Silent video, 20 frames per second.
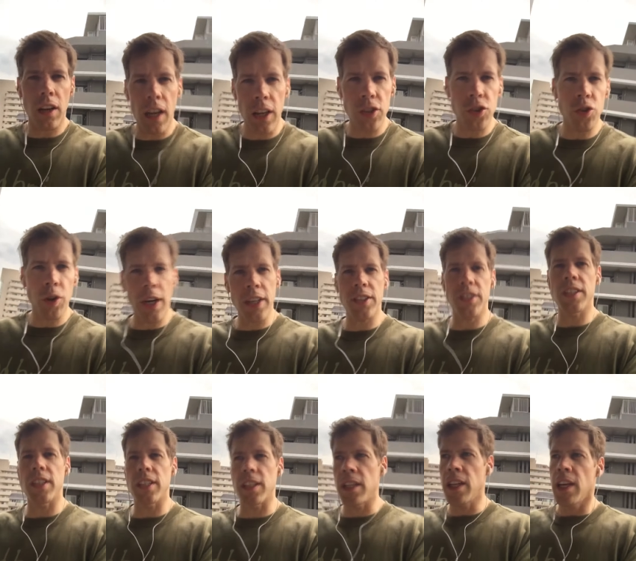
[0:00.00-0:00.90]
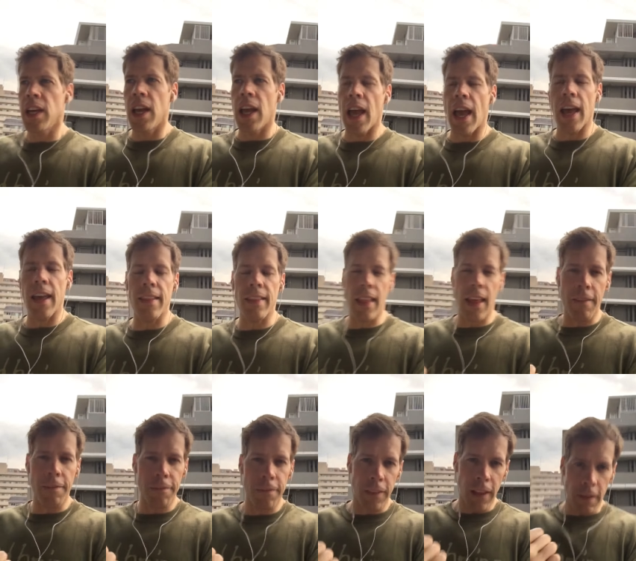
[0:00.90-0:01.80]
got dressed, and and
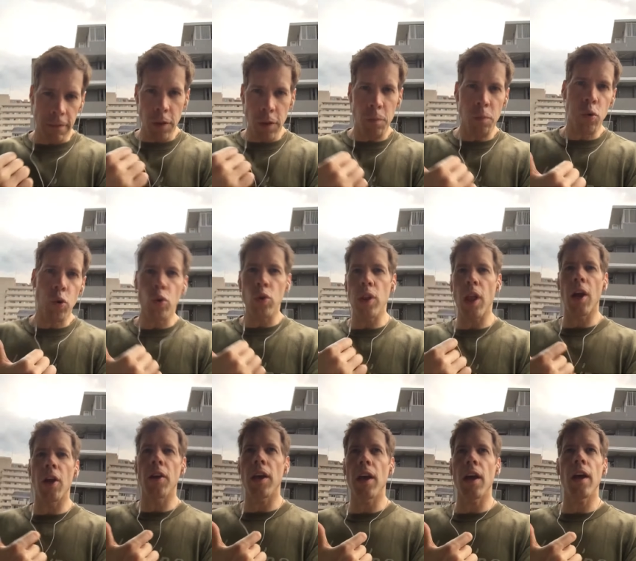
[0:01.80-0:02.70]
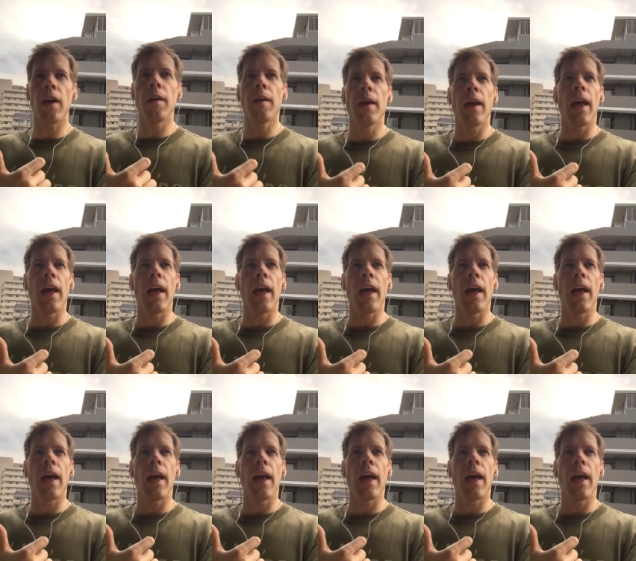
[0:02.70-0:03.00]
left left the pool area.